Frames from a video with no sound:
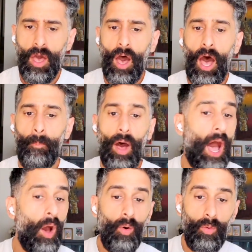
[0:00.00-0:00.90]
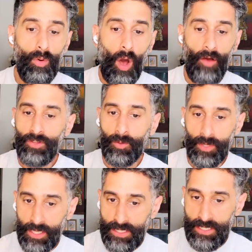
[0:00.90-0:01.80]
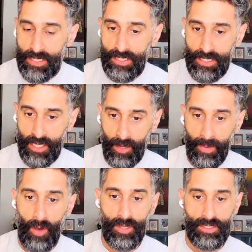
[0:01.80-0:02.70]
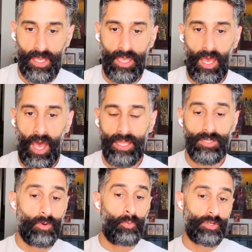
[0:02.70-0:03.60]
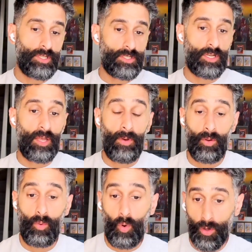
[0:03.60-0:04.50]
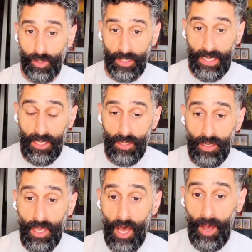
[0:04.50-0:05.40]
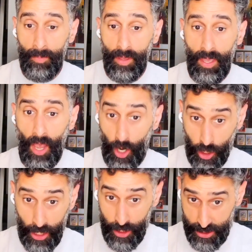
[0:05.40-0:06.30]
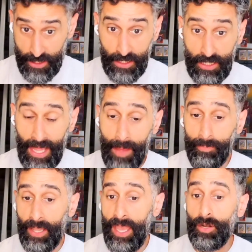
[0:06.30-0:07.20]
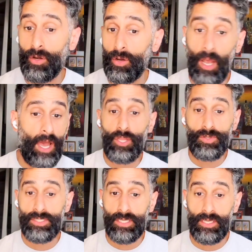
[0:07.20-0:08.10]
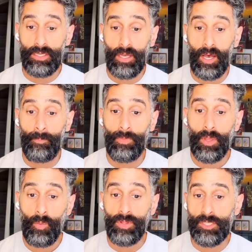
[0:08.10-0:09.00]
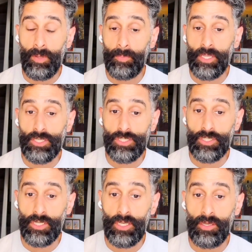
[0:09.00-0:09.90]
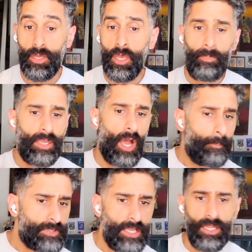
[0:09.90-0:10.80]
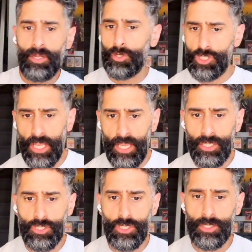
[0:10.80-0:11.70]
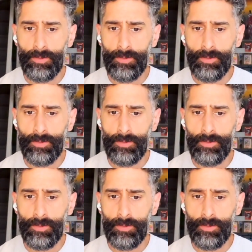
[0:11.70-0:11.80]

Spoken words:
How often are we going to see this thing come out? Because I did report that it's going to come out quarterly. Are you going to stick to that plan, or do you see when this publication is going to be updated or changed?